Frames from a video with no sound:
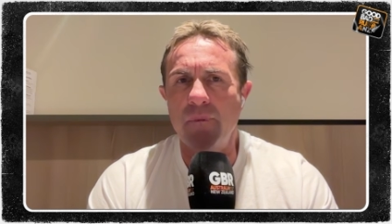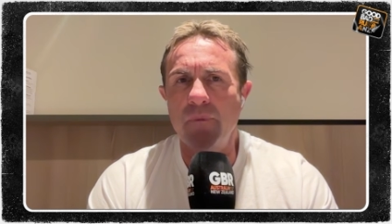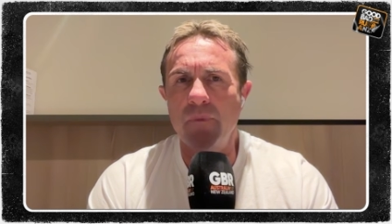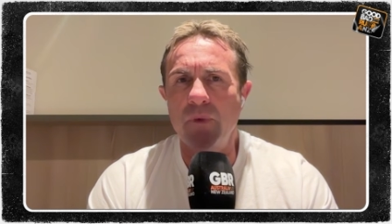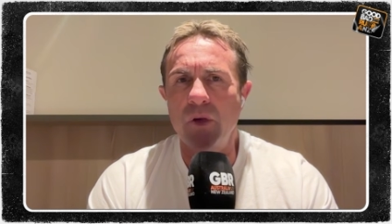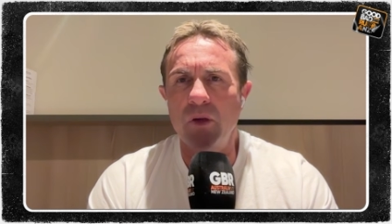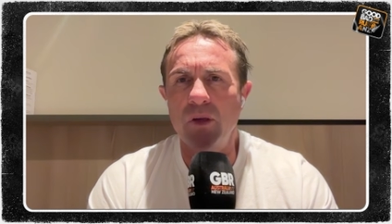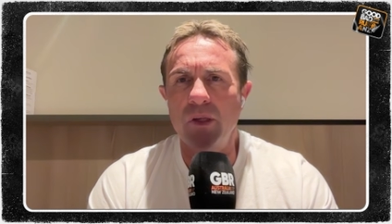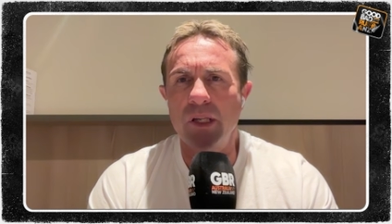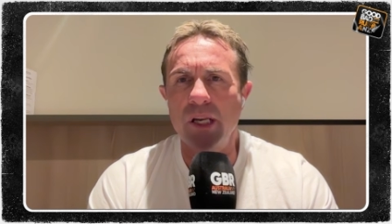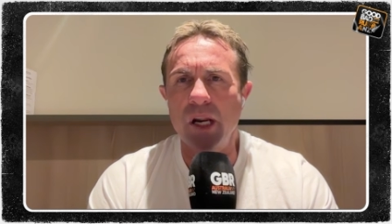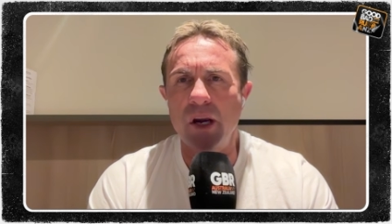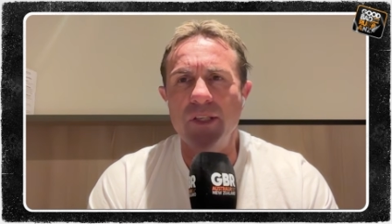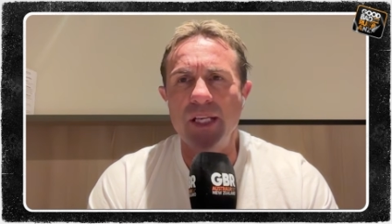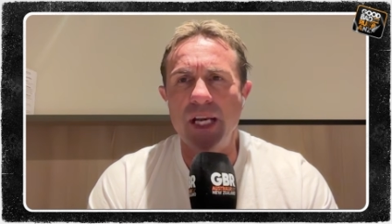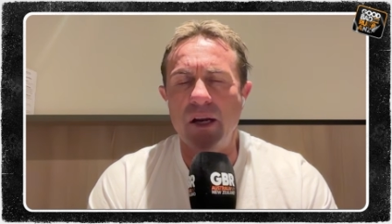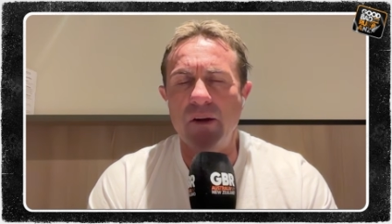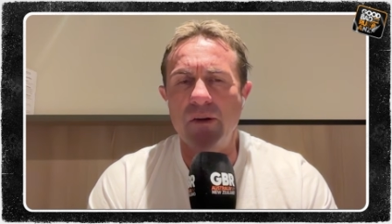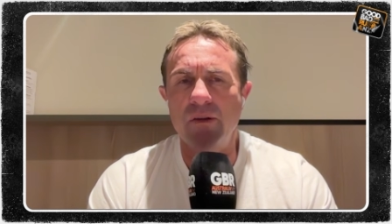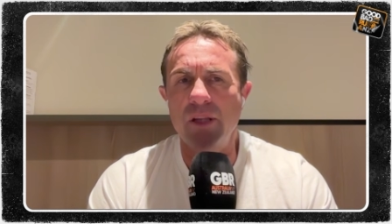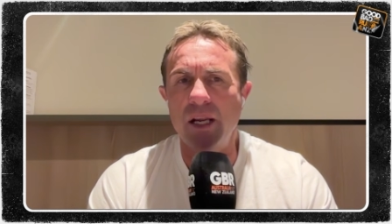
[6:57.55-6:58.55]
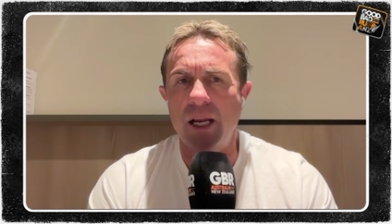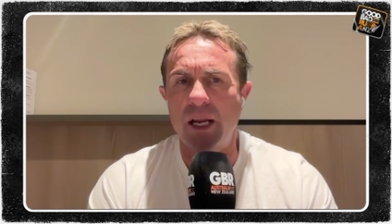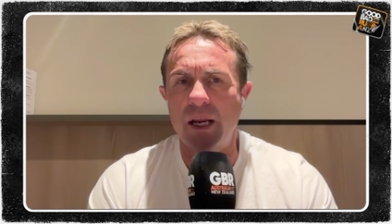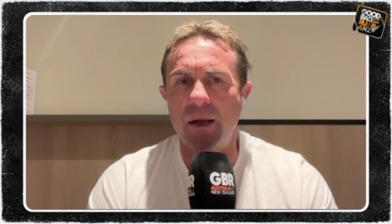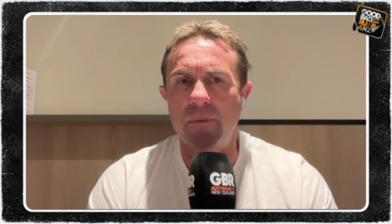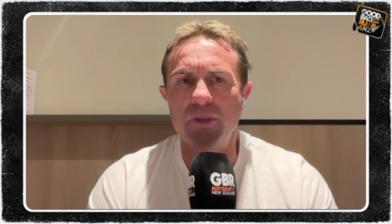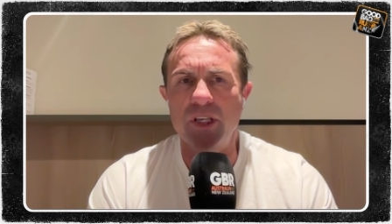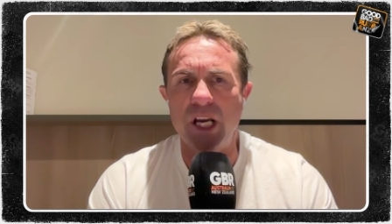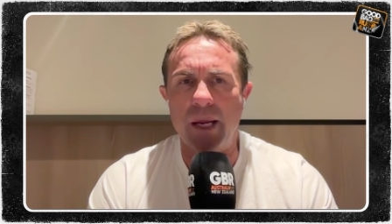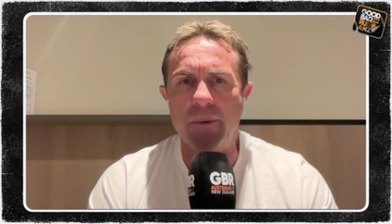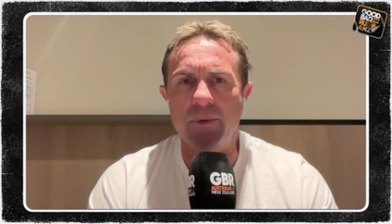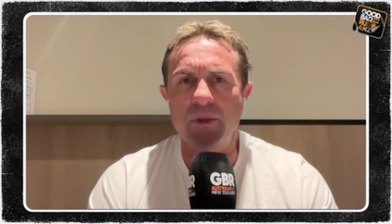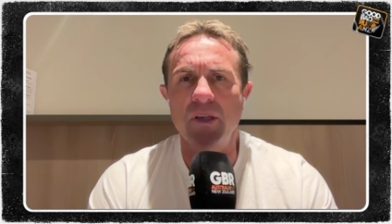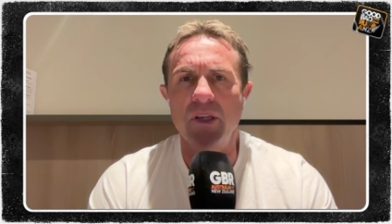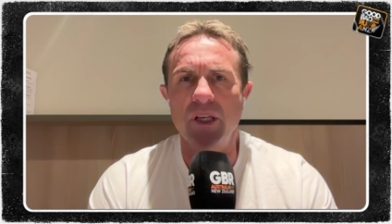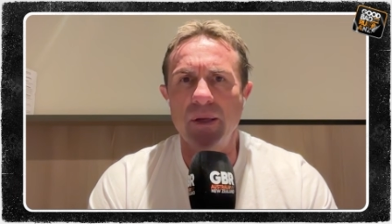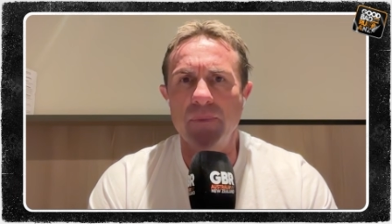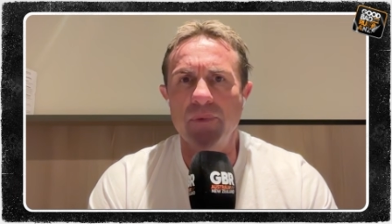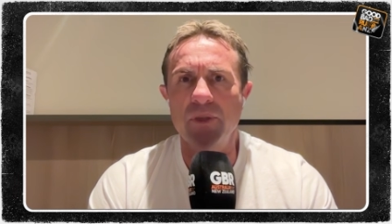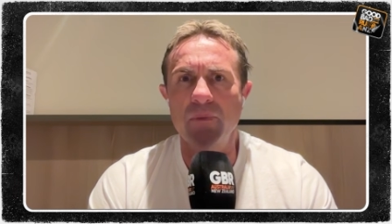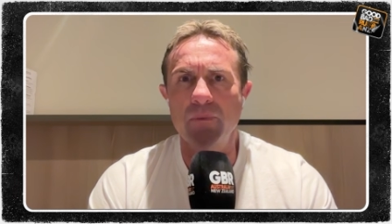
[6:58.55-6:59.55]
Look, no doubt Jameson
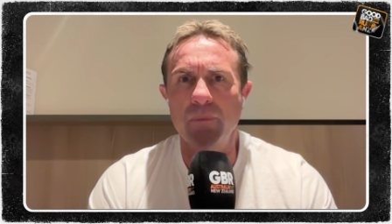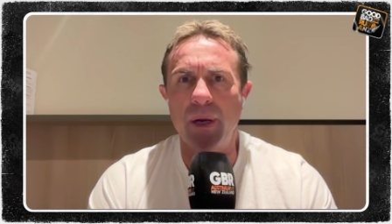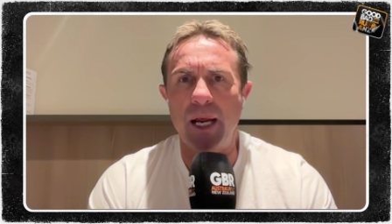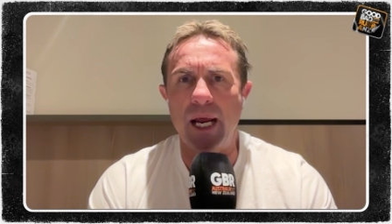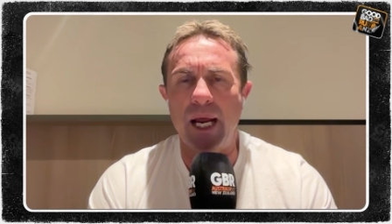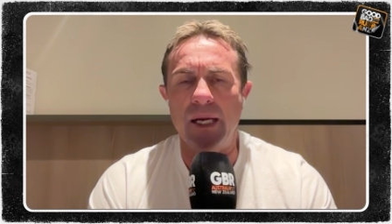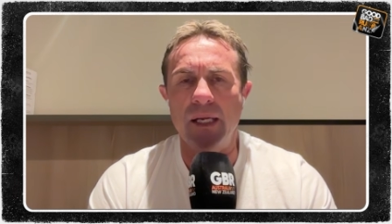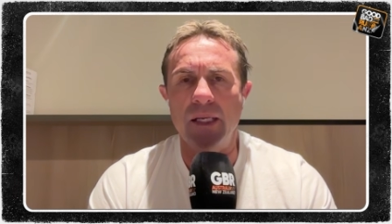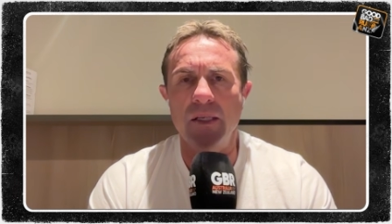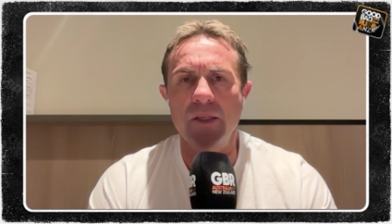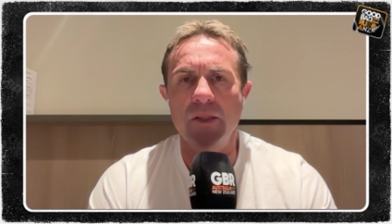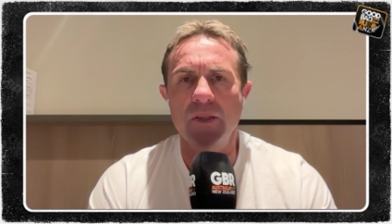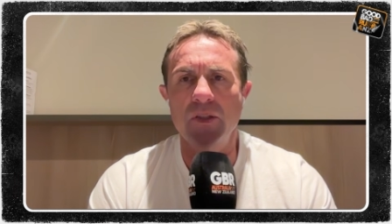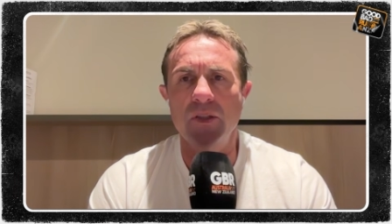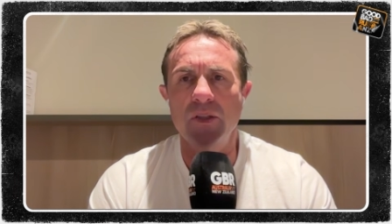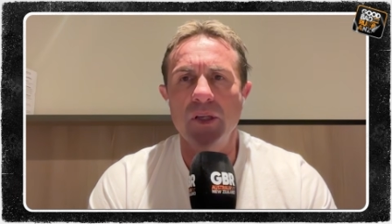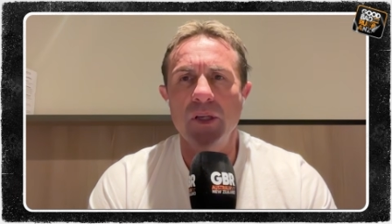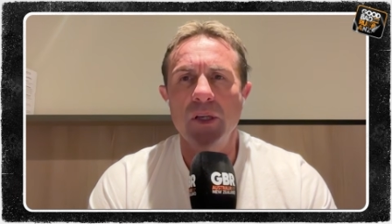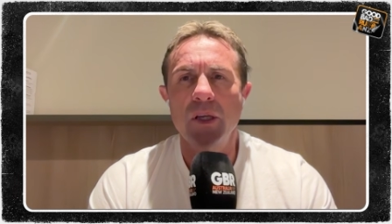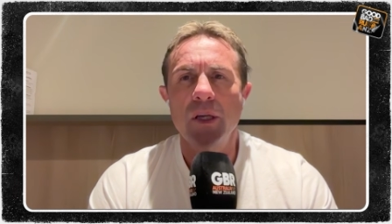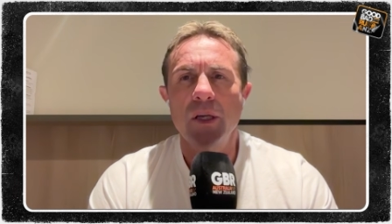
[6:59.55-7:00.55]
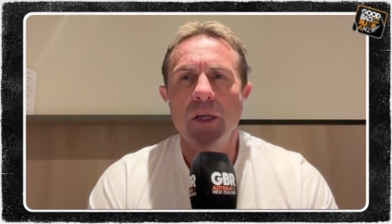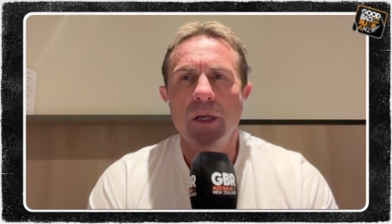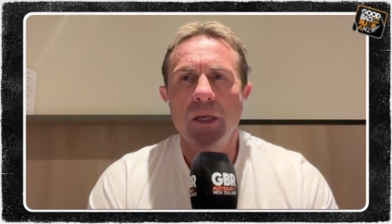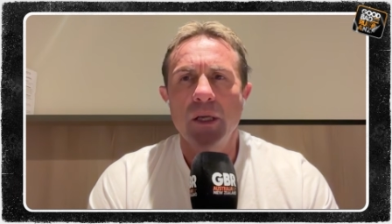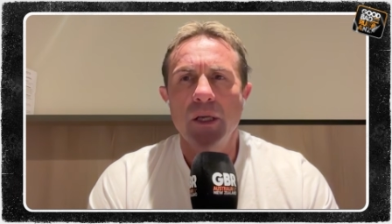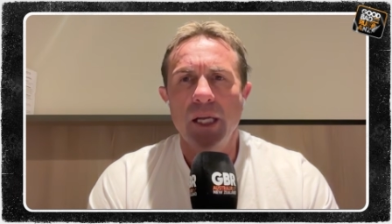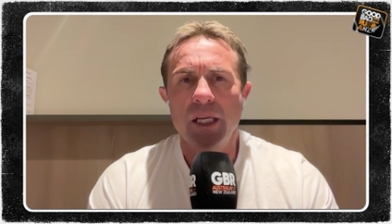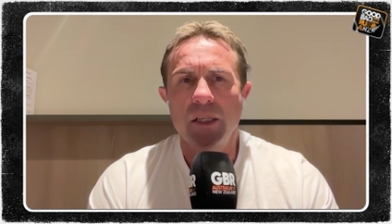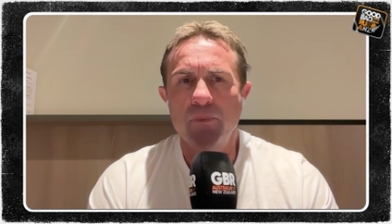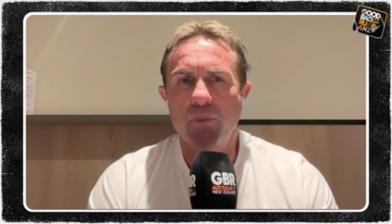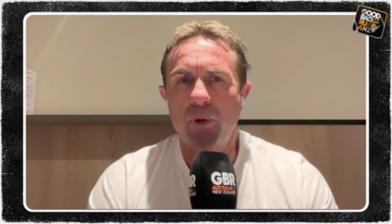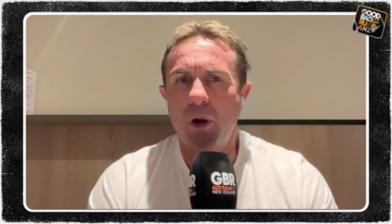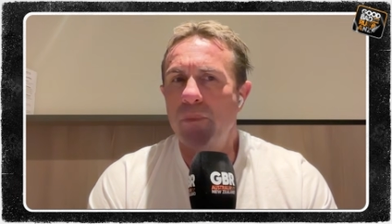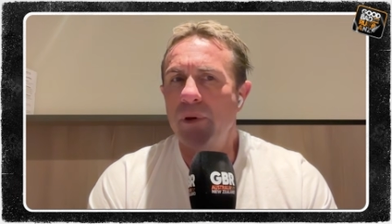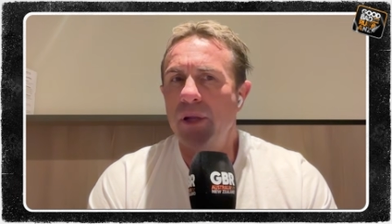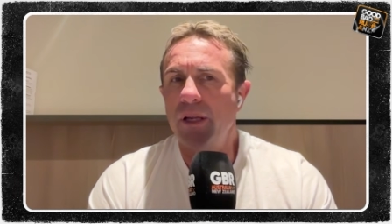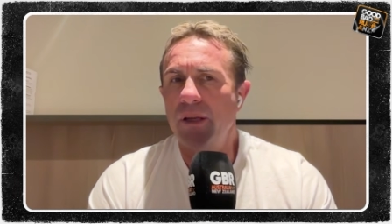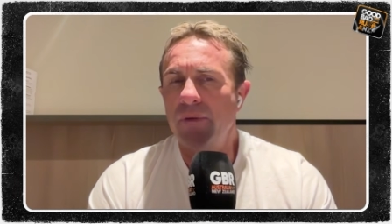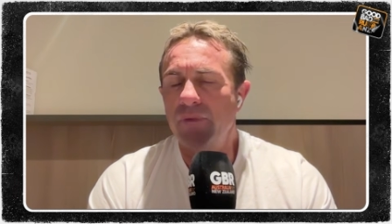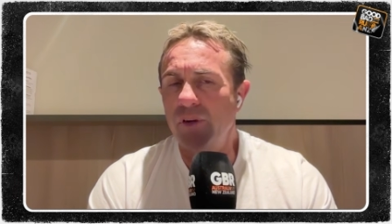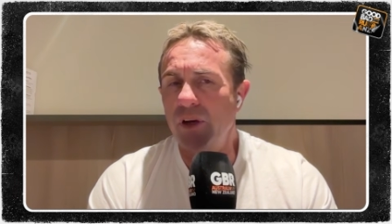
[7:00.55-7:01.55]
Gibson Park he's
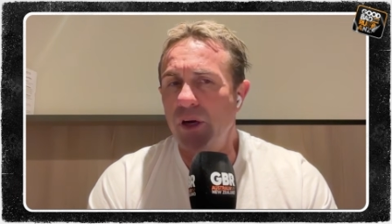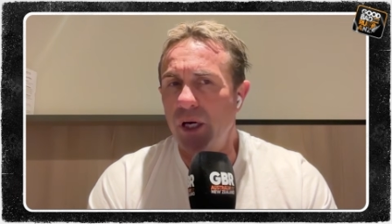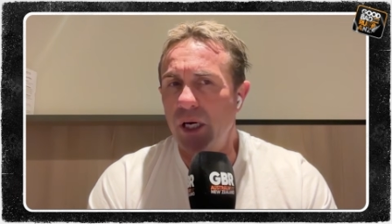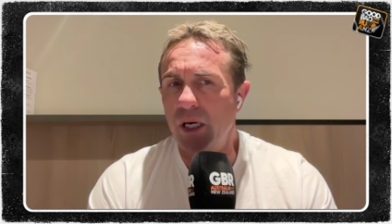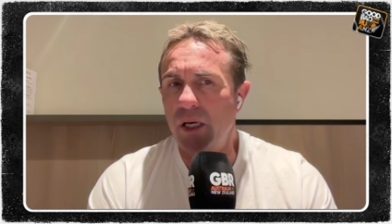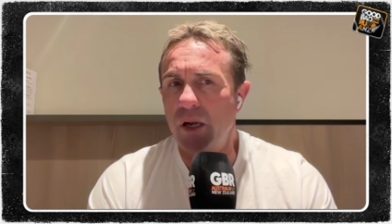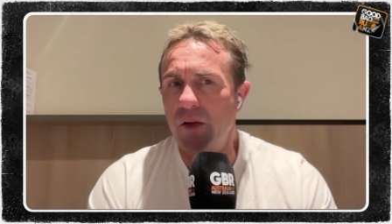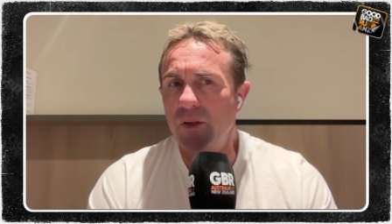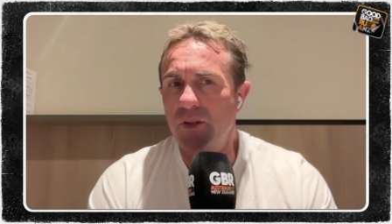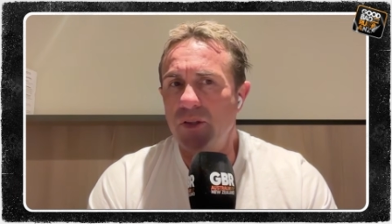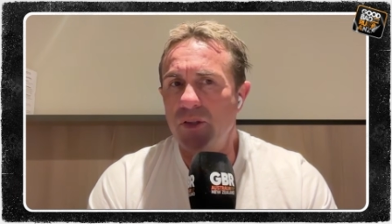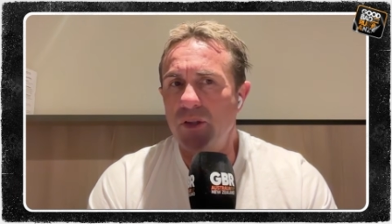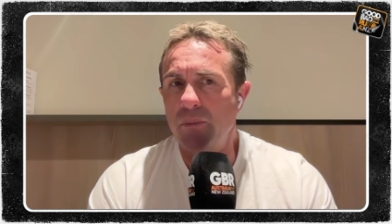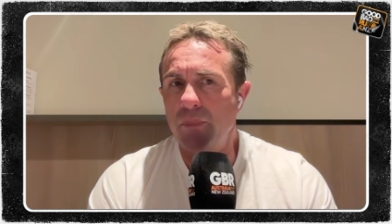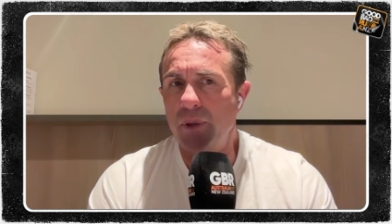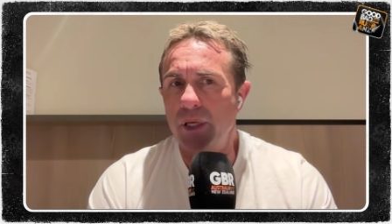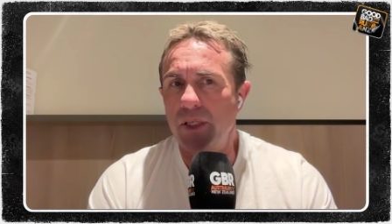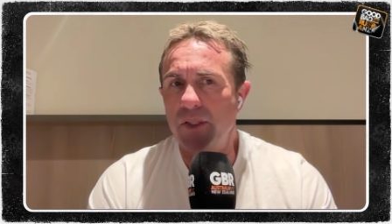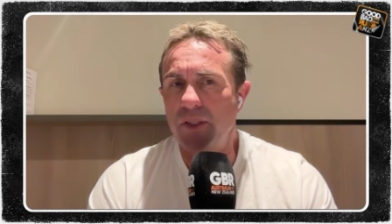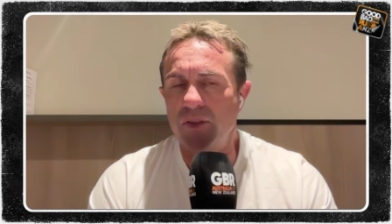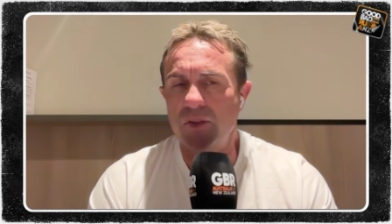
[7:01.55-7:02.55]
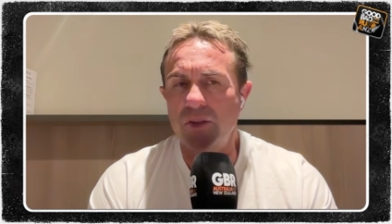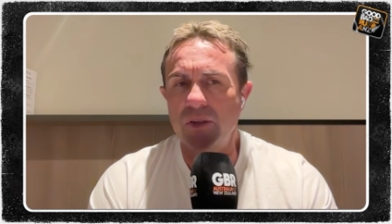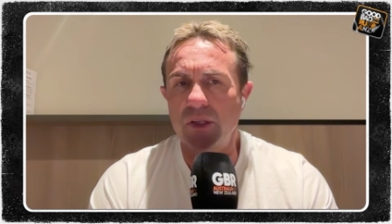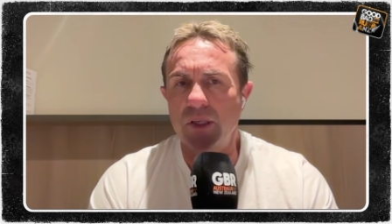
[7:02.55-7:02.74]
probably very close to the best